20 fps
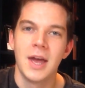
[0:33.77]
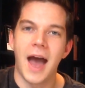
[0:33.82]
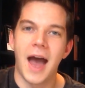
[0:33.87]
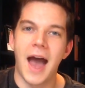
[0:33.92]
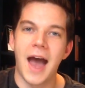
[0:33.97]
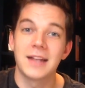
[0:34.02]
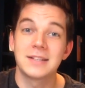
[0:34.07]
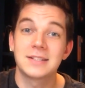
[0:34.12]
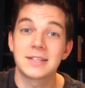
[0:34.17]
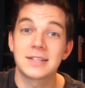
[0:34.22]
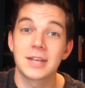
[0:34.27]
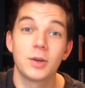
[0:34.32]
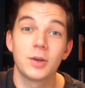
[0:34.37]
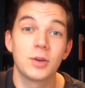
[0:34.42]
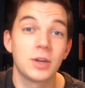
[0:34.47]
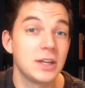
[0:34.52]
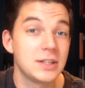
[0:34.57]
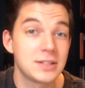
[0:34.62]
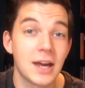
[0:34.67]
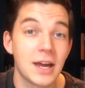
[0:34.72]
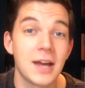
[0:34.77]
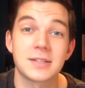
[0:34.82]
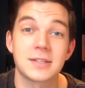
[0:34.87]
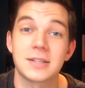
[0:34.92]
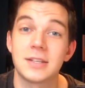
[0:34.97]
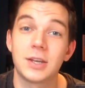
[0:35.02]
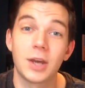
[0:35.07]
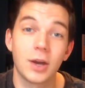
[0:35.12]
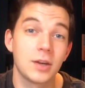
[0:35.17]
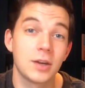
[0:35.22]
And so he does,
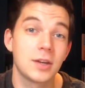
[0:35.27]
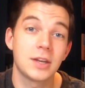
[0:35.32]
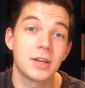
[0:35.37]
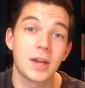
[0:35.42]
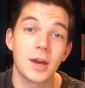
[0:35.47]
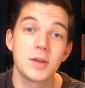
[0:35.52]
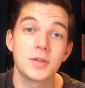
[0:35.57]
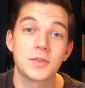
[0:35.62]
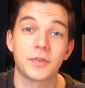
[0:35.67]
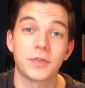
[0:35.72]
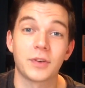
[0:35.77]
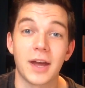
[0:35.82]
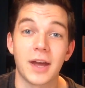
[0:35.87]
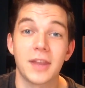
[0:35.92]
he, go, he goes for it.